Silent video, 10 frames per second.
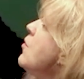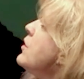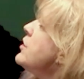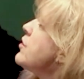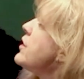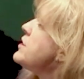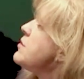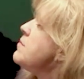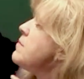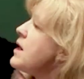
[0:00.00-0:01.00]
Well, you're going to
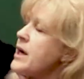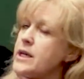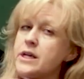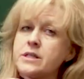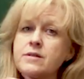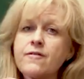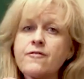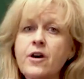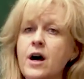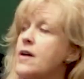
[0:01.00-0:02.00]
minus a
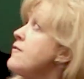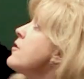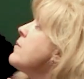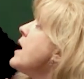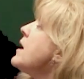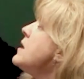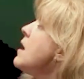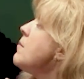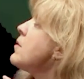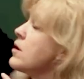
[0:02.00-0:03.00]
5 from that
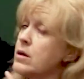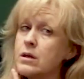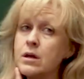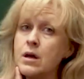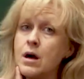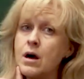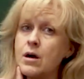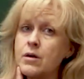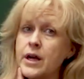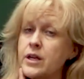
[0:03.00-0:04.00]
number.
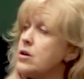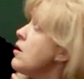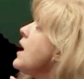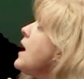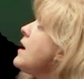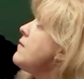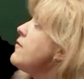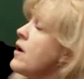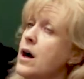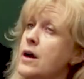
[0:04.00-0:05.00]
All right, you don't add
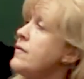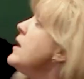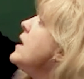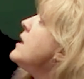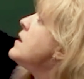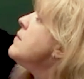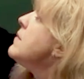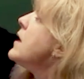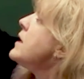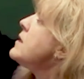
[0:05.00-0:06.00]
5. The
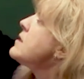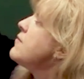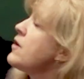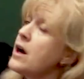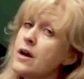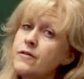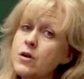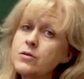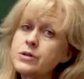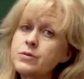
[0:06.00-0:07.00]
minus 5
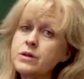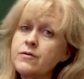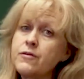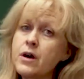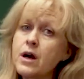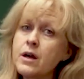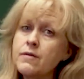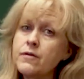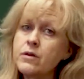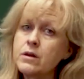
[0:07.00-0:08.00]
goes with the
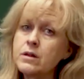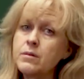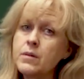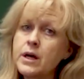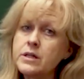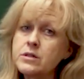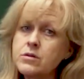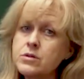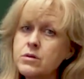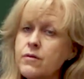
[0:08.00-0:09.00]
5. The minus
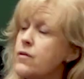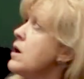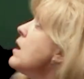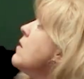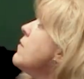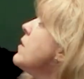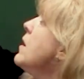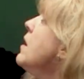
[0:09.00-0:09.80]
goes with the 5.